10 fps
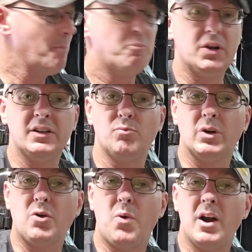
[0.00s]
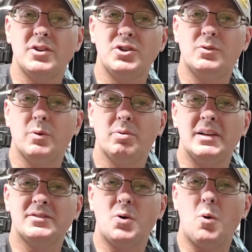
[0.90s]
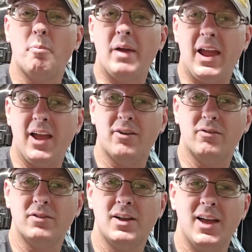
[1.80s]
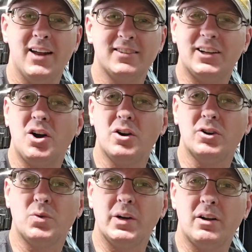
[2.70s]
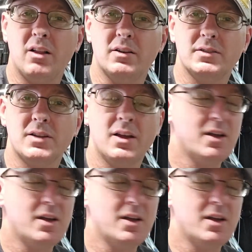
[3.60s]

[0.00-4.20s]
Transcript: but it requires you to replace the whole panel. And it's like $120.